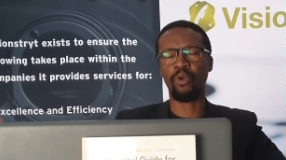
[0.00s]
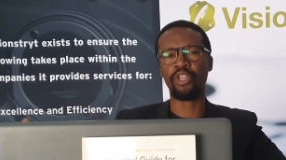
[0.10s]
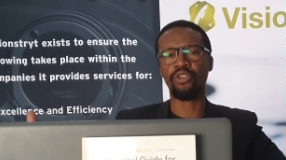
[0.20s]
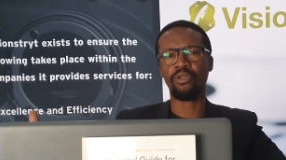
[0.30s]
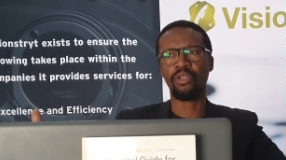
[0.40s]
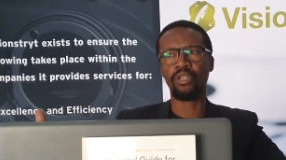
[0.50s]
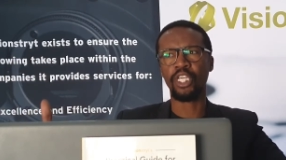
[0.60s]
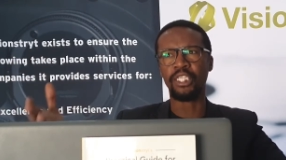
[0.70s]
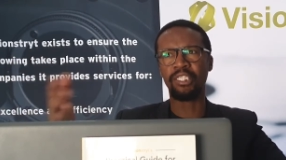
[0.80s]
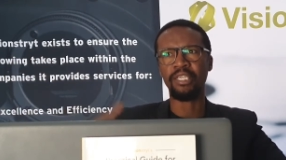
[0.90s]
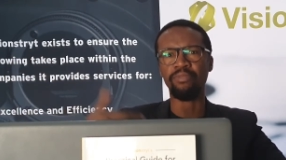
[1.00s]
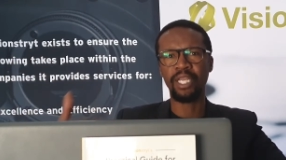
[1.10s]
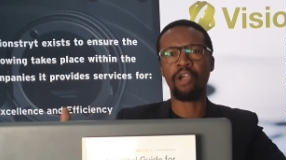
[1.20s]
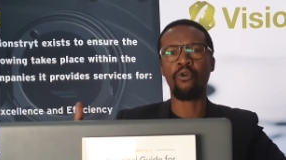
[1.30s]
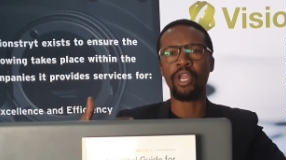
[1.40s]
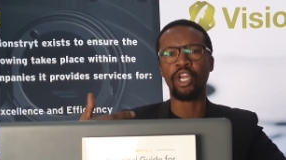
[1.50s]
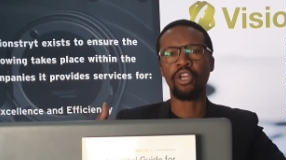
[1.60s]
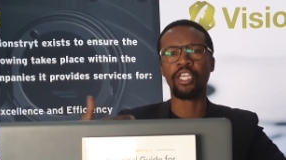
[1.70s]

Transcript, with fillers: when you it seems like or it,